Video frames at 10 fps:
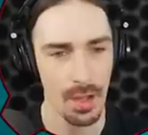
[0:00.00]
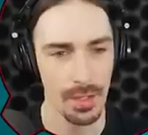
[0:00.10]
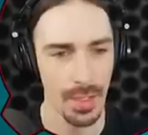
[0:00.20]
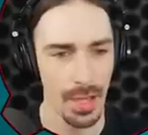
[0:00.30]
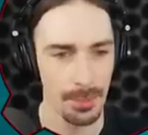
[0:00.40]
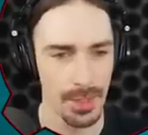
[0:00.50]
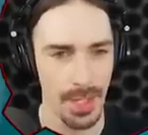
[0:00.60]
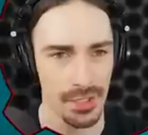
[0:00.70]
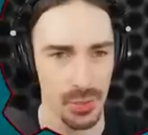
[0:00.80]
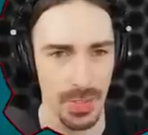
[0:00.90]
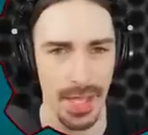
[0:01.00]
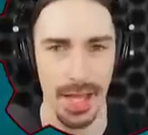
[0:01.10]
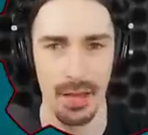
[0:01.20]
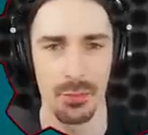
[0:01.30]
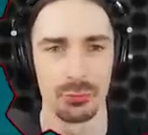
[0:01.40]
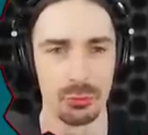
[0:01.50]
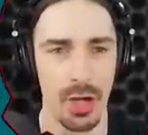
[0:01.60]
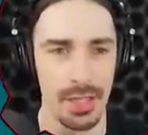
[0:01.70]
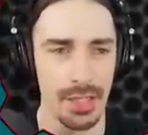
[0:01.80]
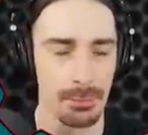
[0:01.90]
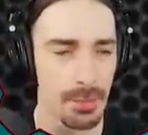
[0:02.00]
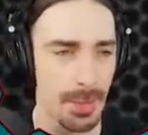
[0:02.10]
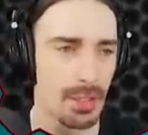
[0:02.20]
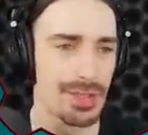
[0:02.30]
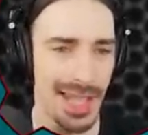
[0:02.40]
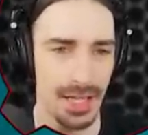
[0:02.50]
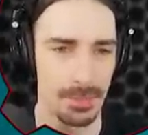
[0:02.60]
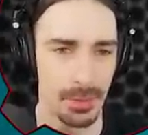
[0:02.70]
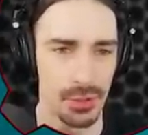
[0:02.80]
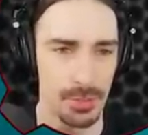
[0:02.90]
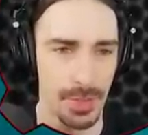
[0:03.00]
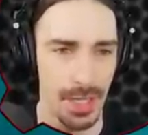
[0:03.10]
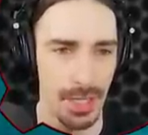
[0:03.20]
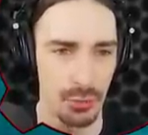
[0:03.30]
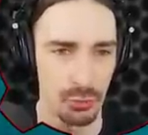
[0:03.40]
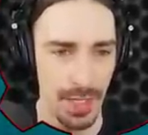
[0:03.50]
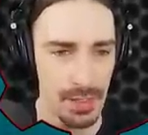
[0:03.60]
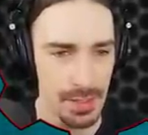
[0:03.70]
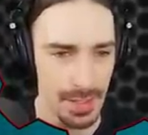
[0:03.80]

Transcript: Okay, up next, we have Rocket Propelled Catapult by Red